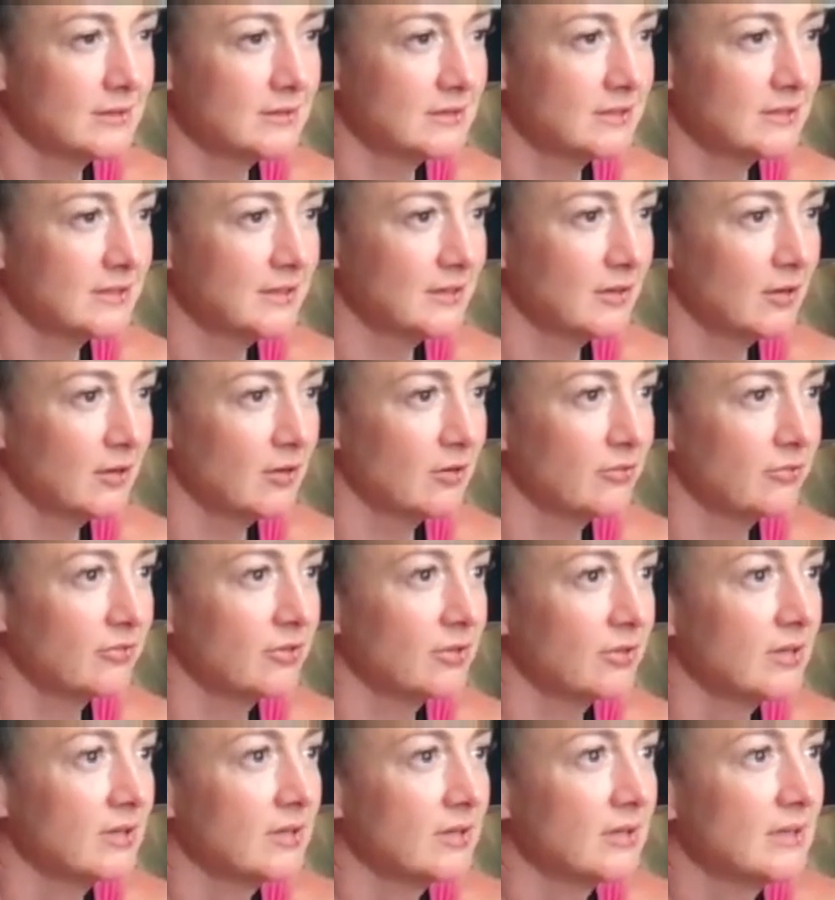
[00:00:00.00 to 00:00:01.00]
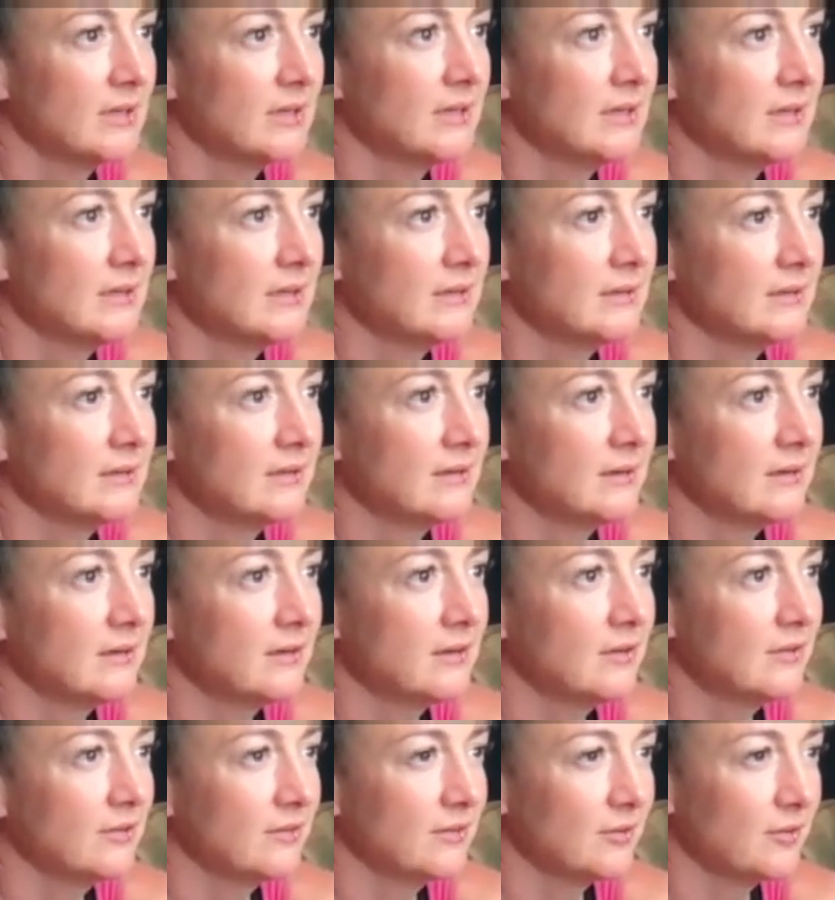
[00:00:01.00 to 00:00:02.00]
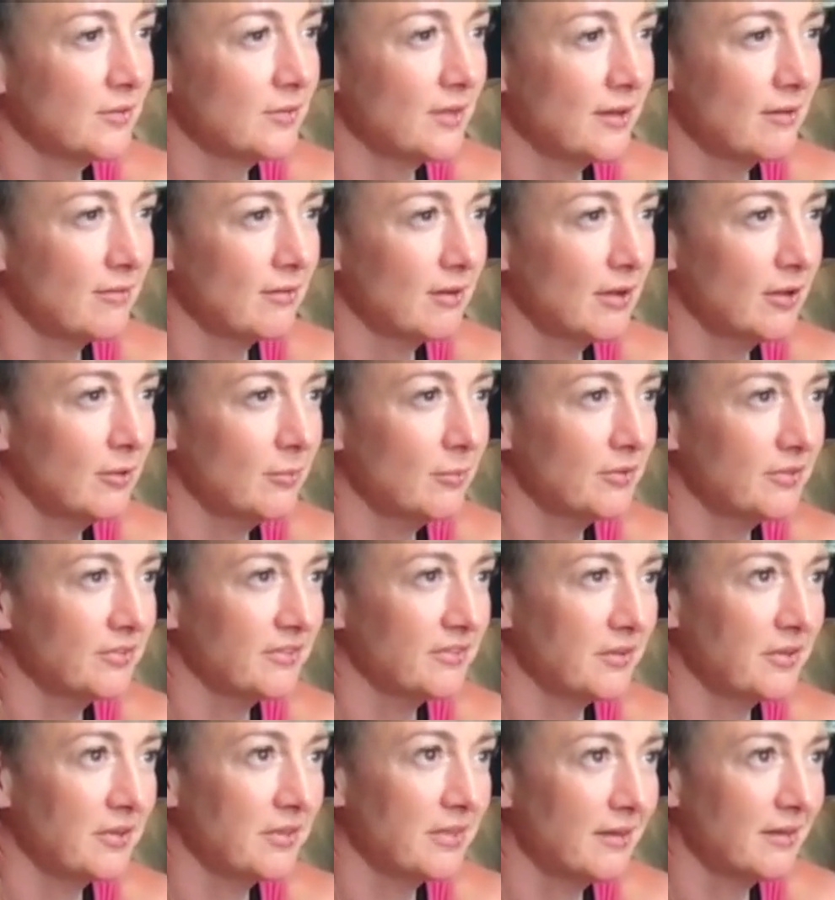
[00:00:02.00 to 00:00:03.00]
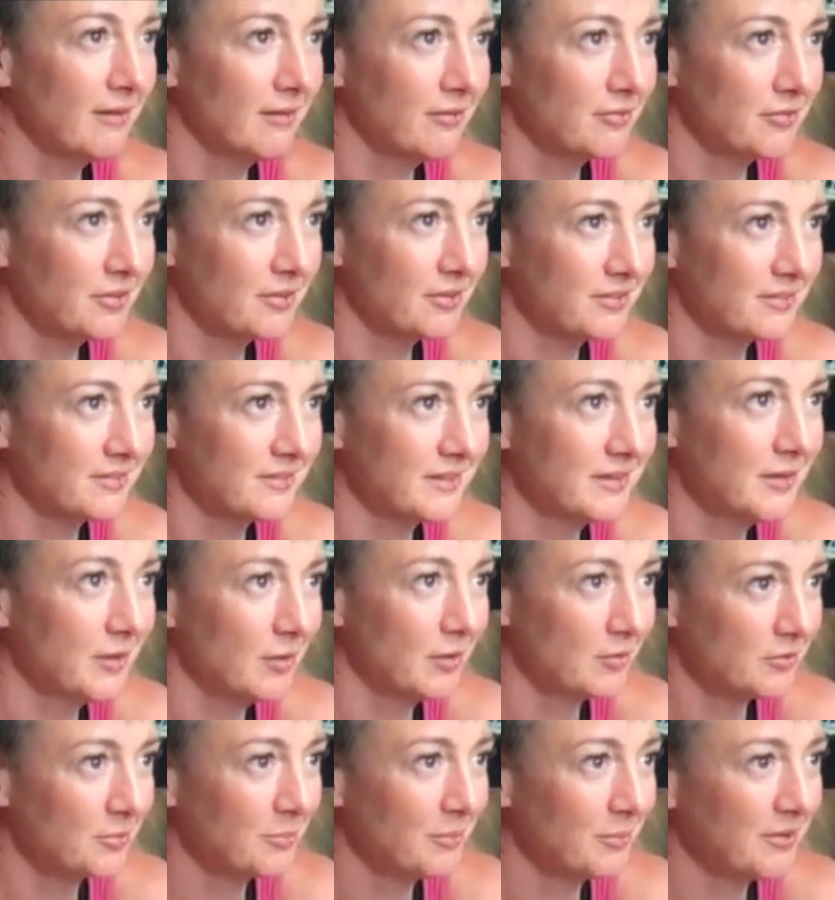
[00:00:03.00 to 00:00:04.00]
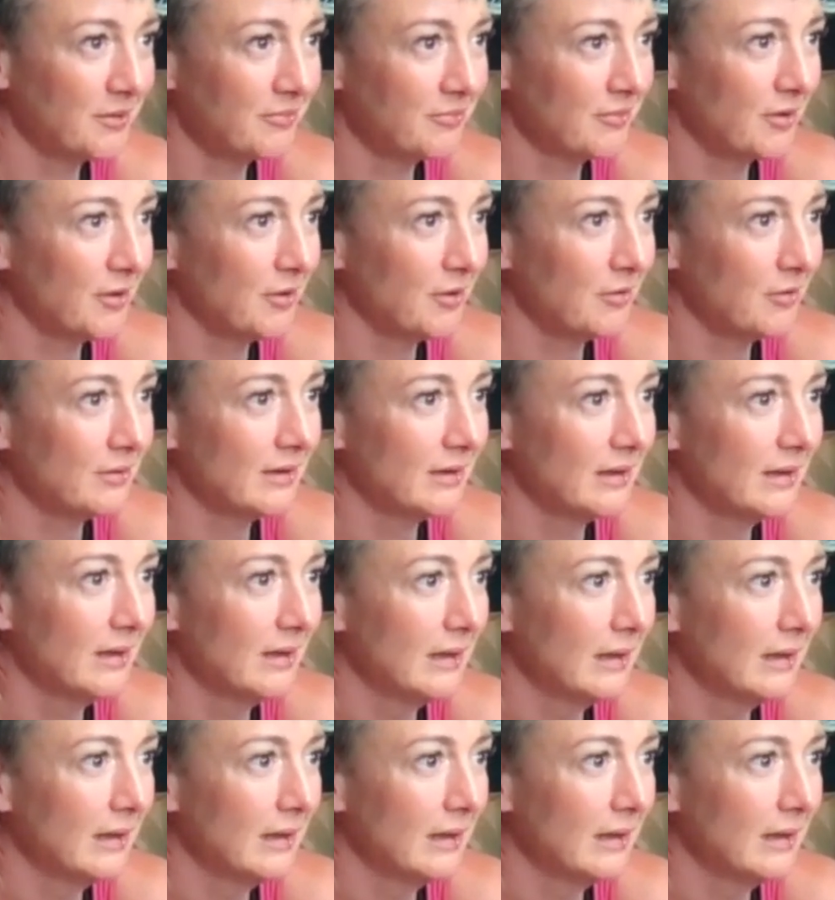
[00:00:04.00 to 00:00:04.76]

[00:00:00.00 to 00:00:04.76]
Send it off. Are you still there? I hope you're still... I've just locked my phone.